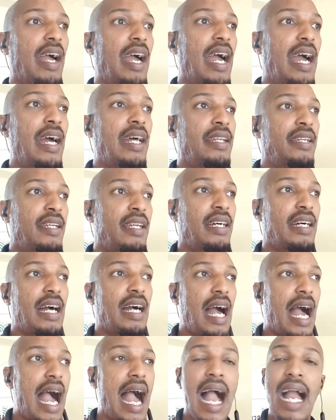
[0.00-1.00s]
And
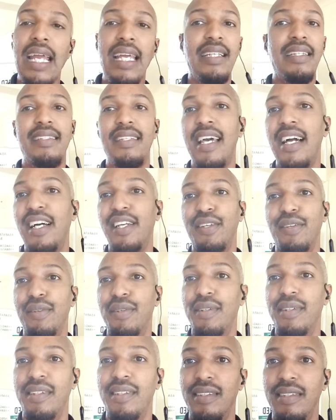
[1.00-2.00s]
I can tell you,
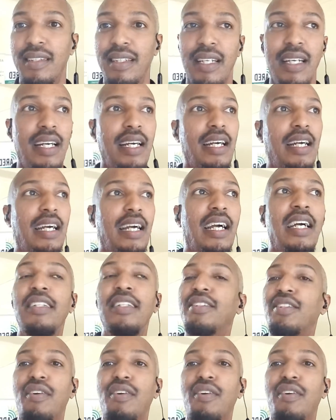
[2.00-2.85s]
it's